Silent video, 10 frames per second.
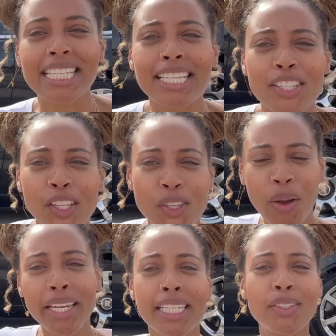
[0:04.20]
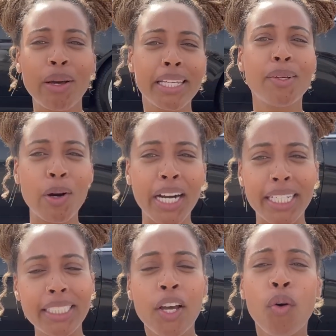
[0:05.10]
is a
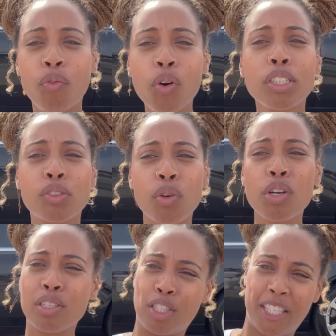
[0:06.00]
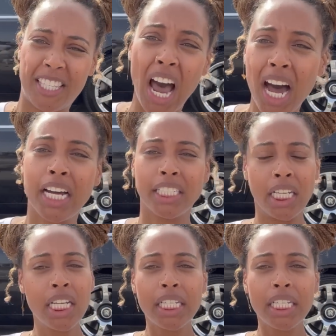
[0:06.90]
2021 Rolls-Royce Dawn.